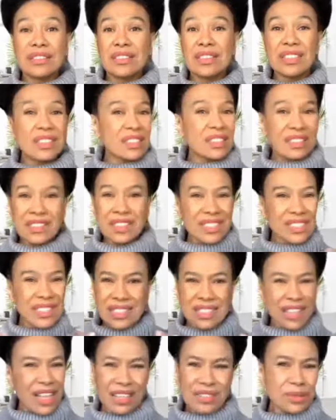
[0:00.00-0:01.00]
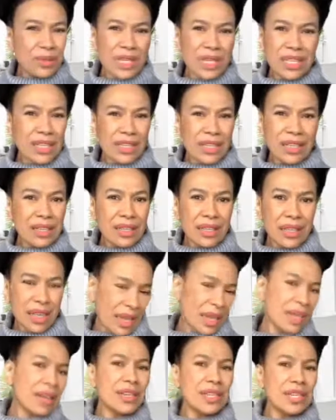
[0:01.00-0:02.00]
it's not really
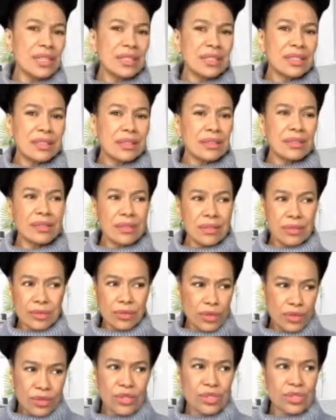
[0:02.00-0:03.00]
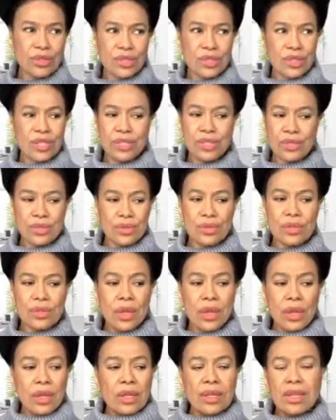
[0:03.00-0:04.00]
caring. Those generations,
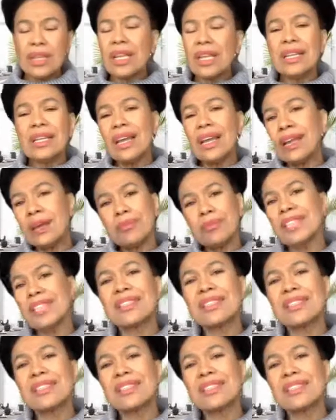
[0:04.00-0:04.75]
and I'm not